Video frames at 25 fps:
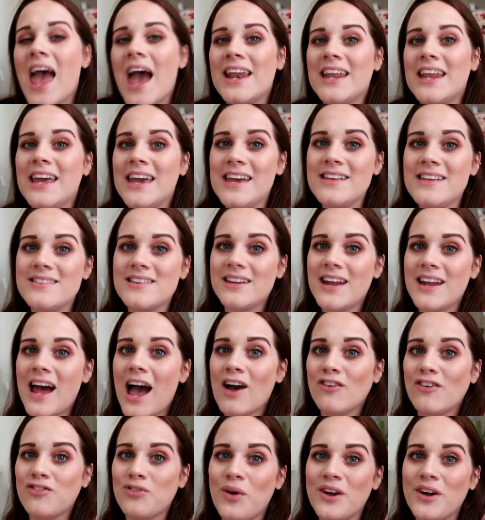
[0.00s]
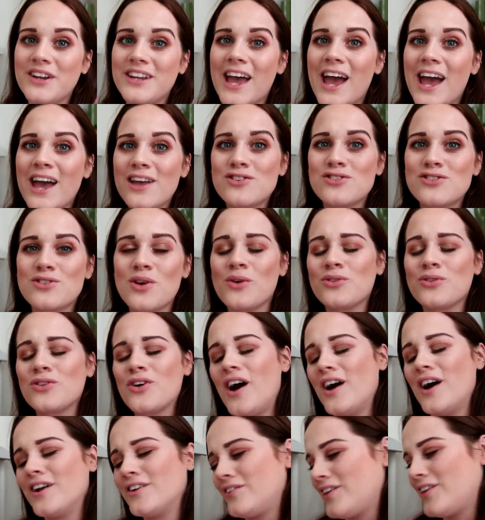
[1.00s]
and he didn't have one yet. So I was
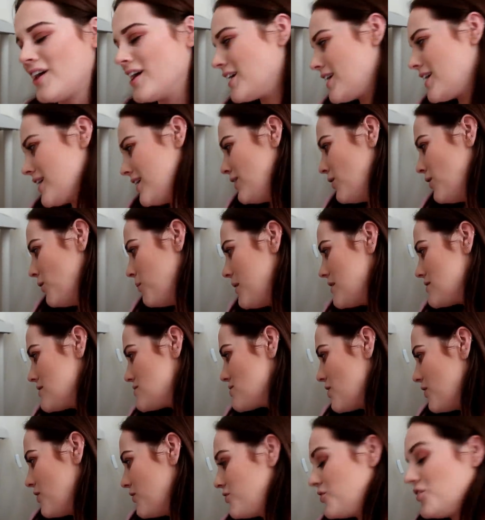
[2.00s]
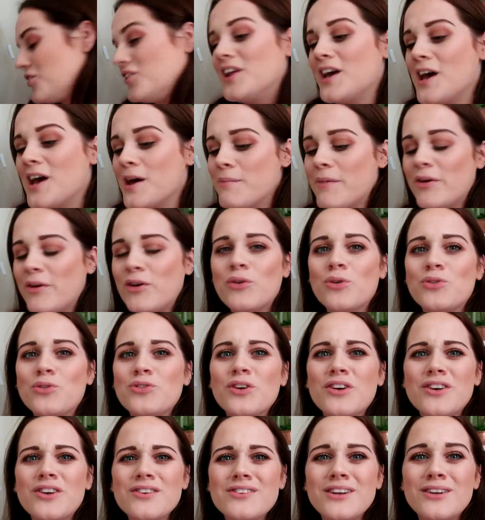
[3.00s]
kind of like a little bit soft on him. And
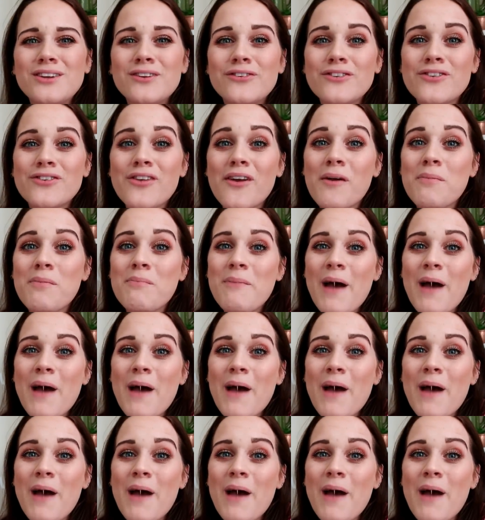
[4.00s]
also because he looks like